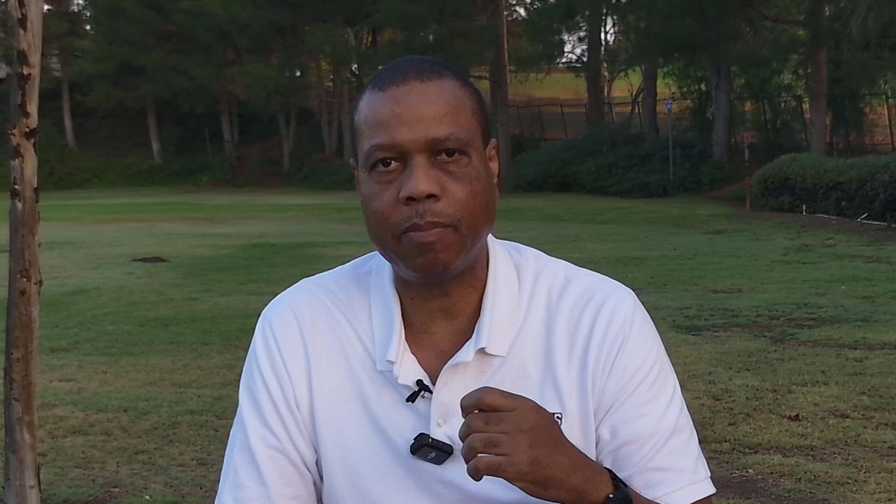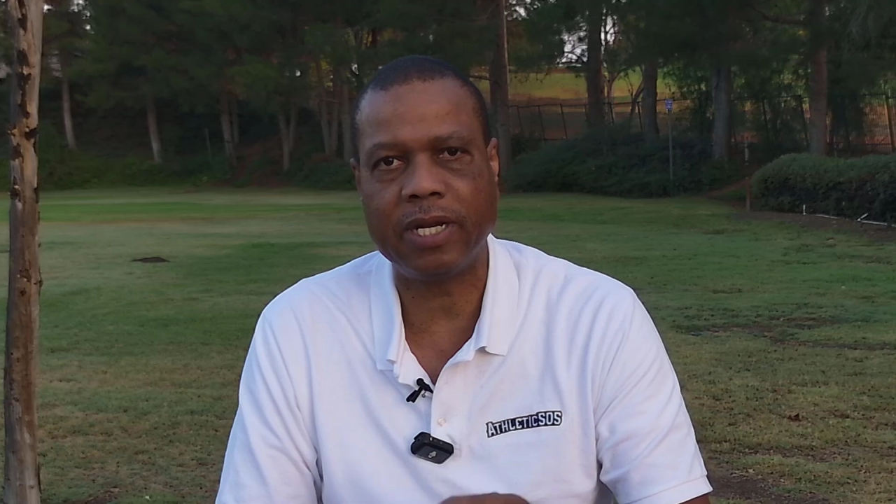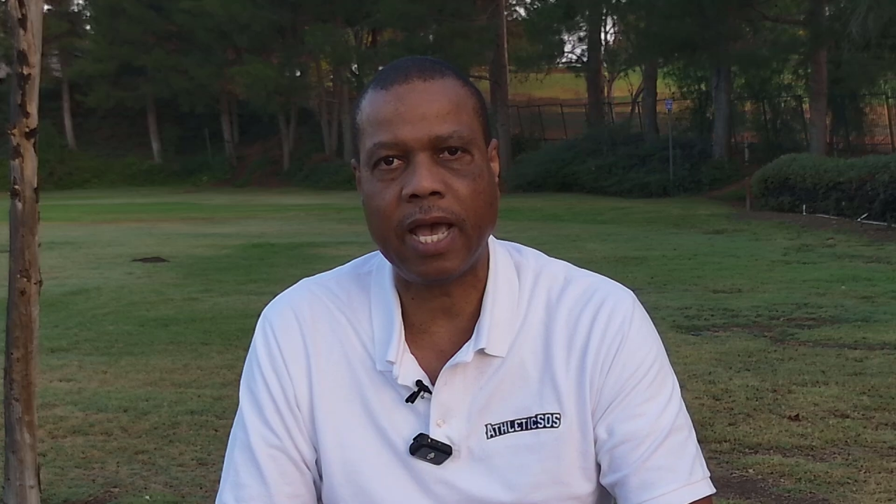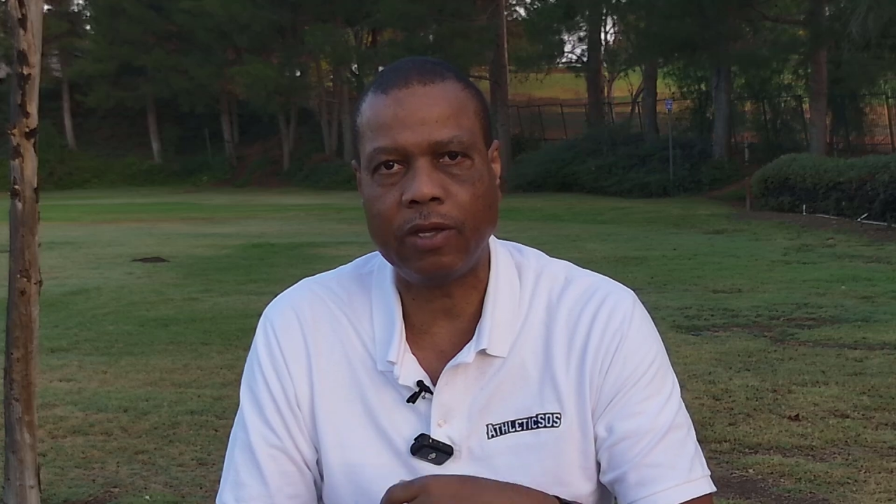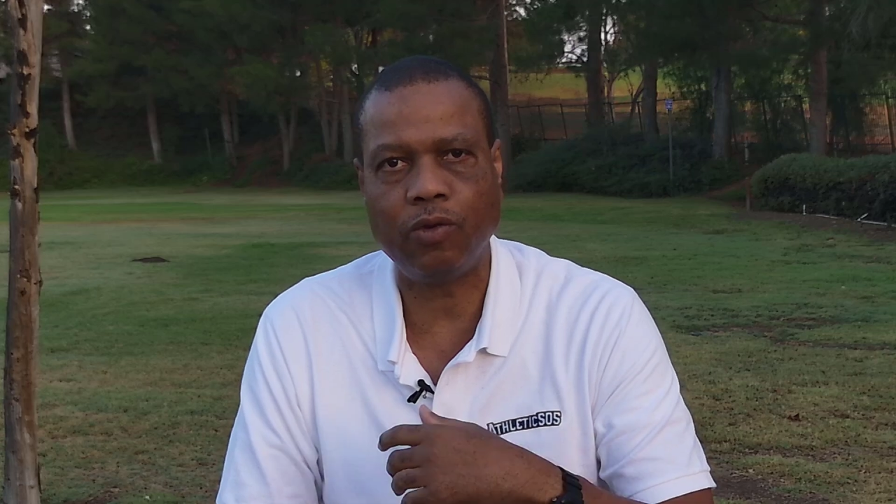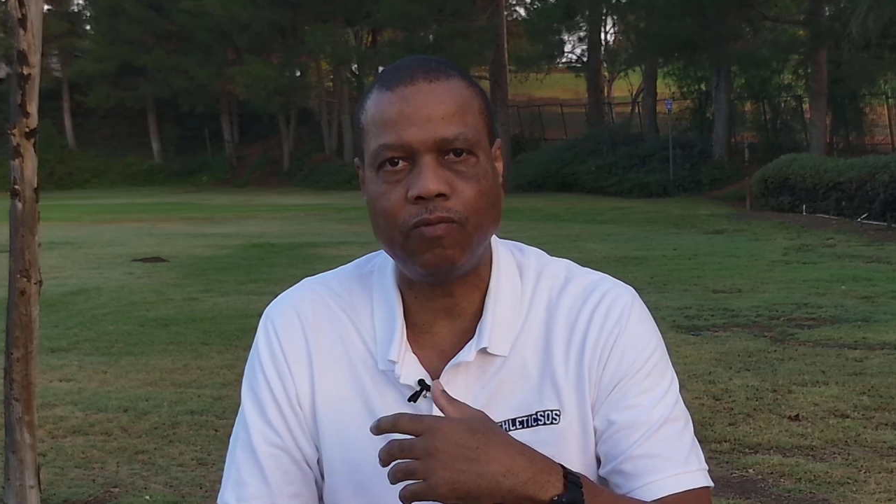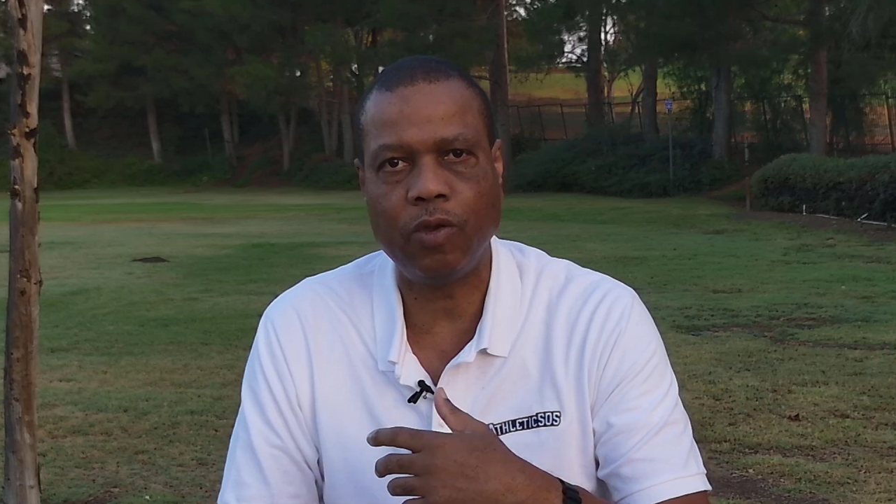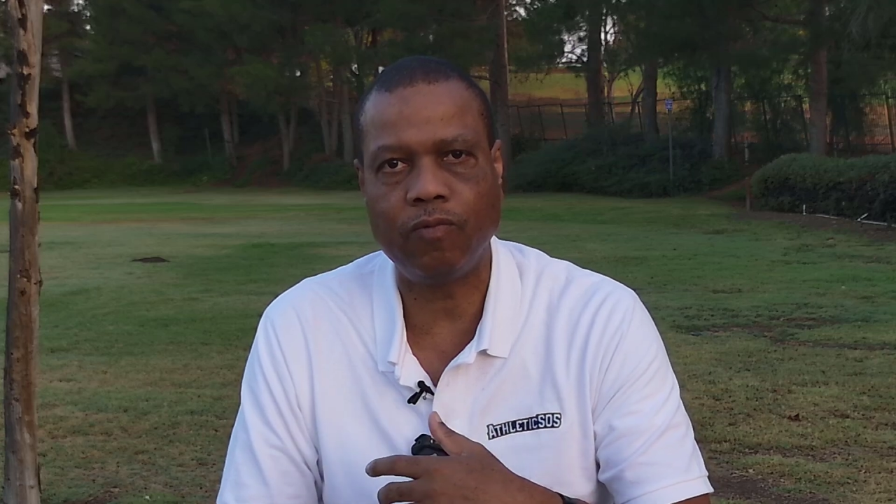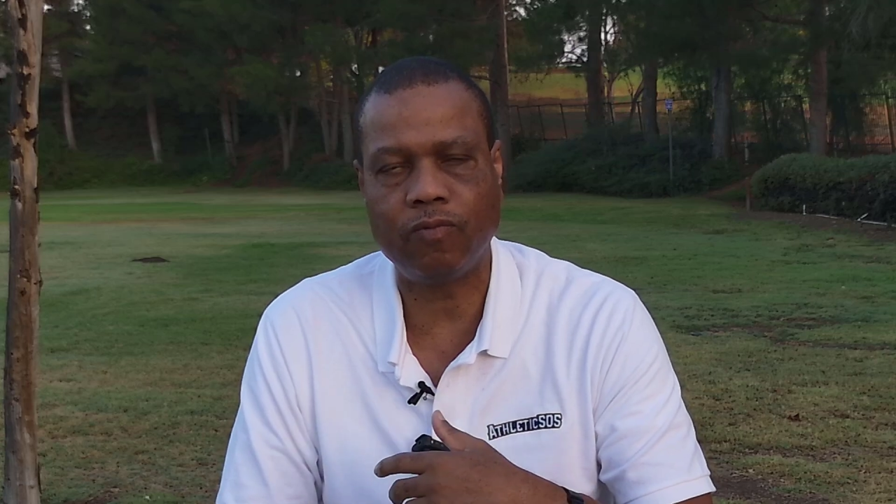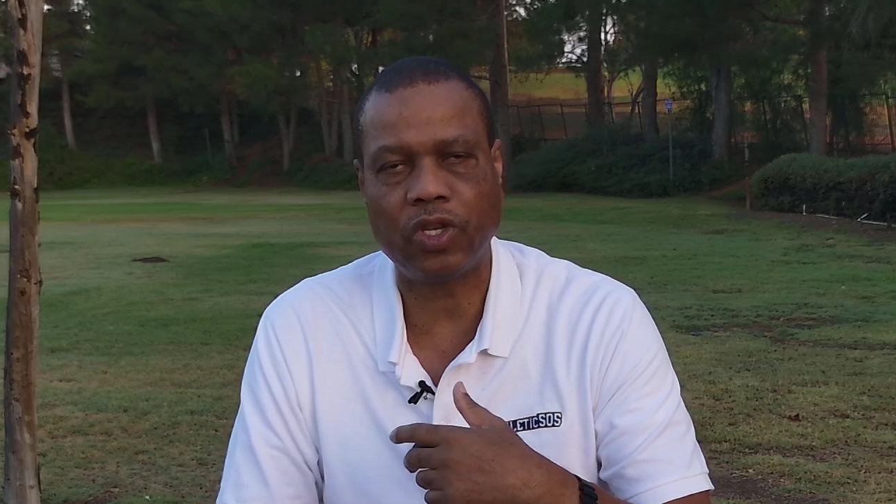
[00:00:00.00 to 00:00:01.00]
but now
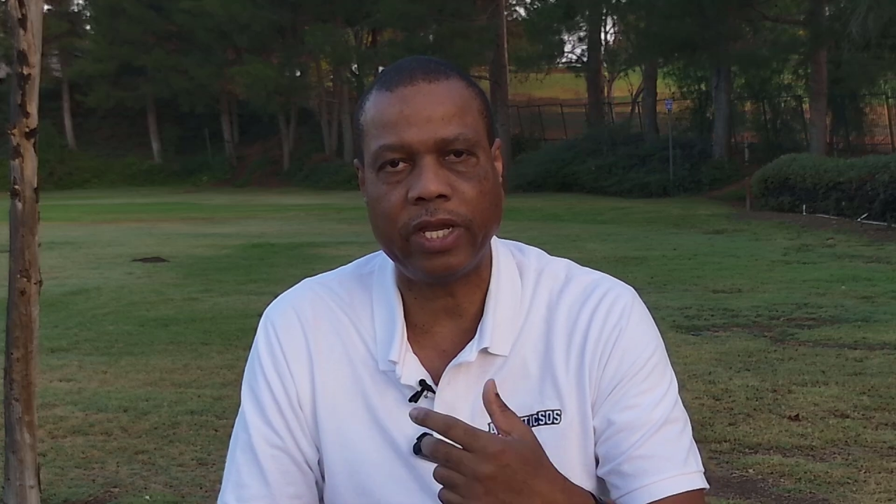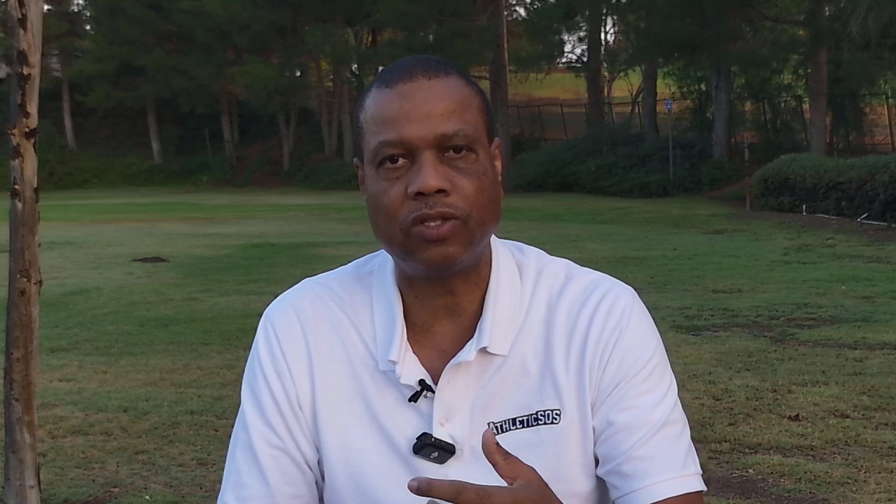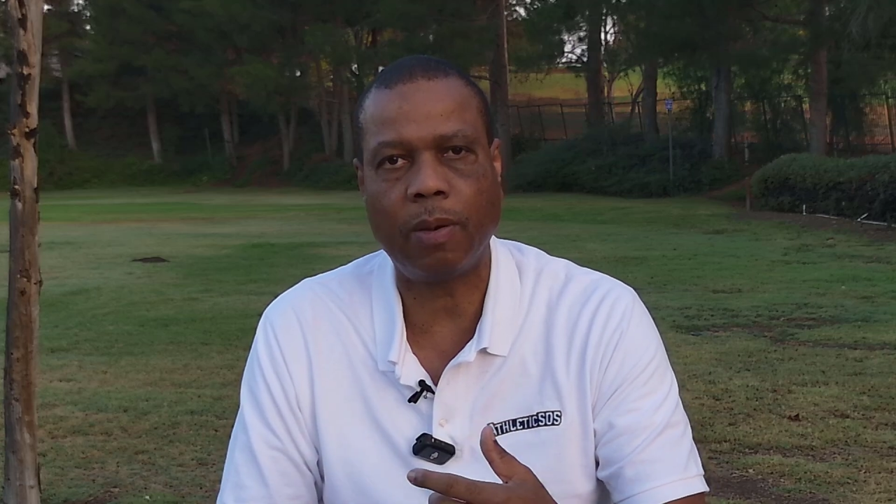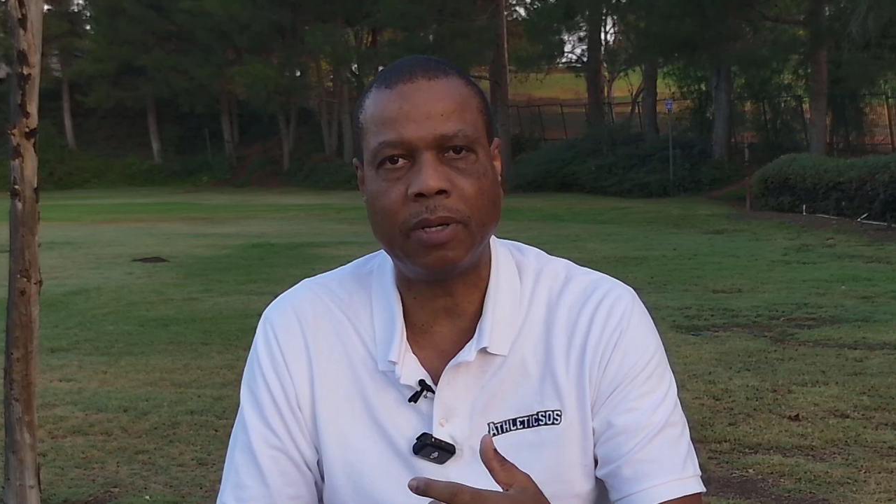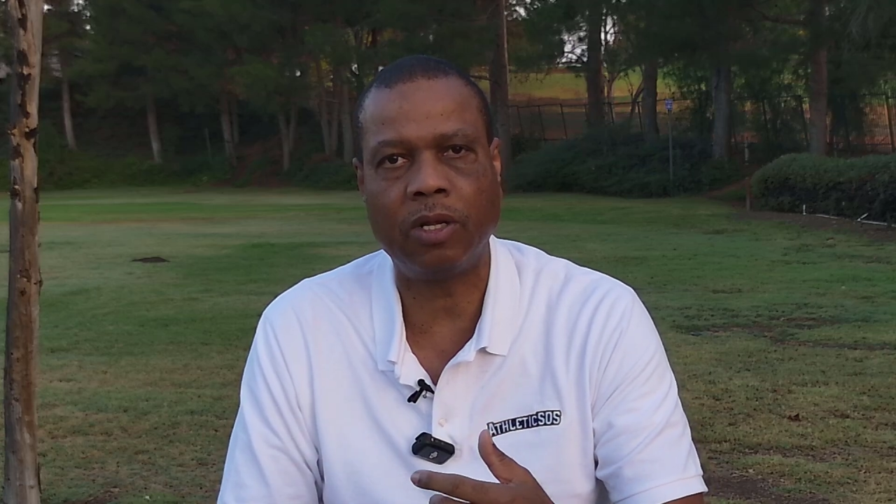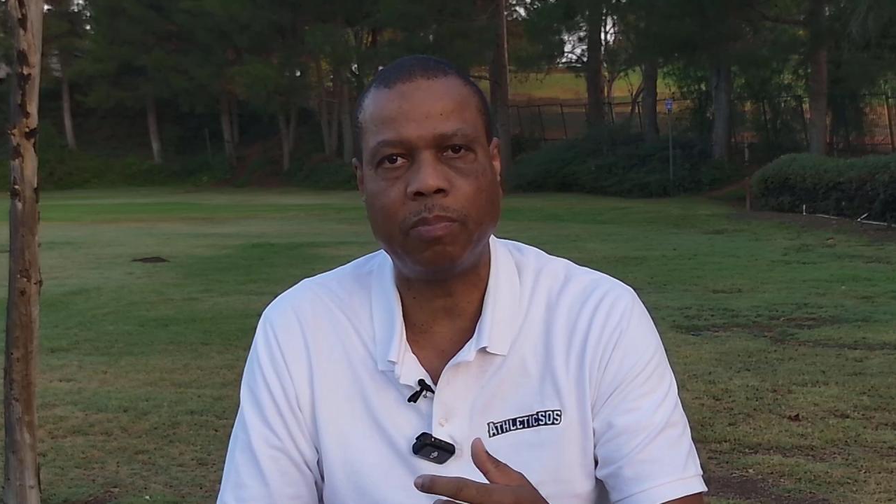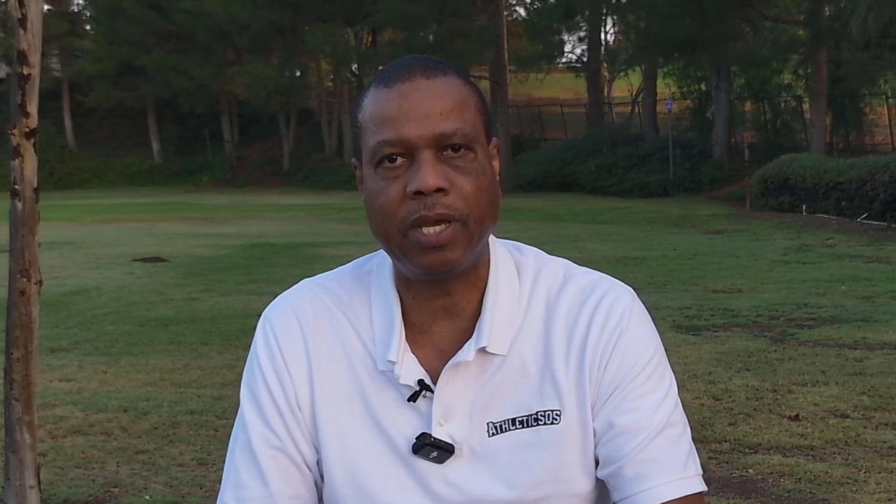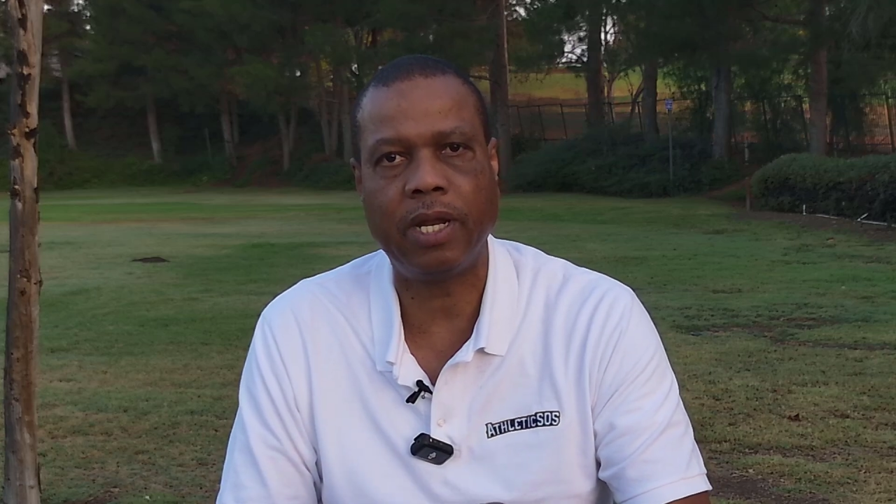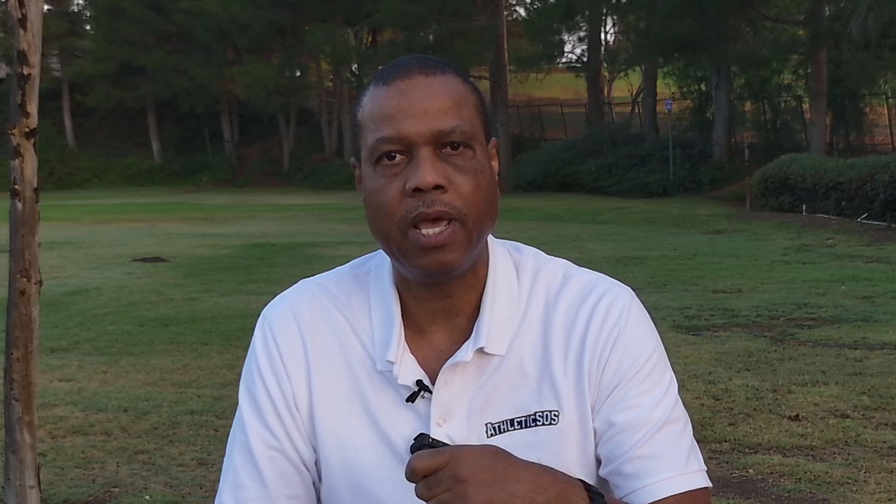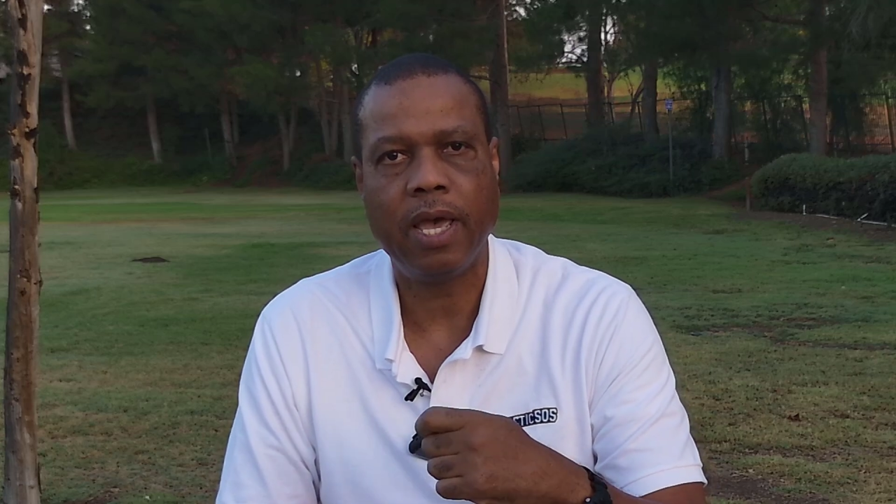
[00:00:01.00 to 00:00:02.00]
you've changed up a little bit,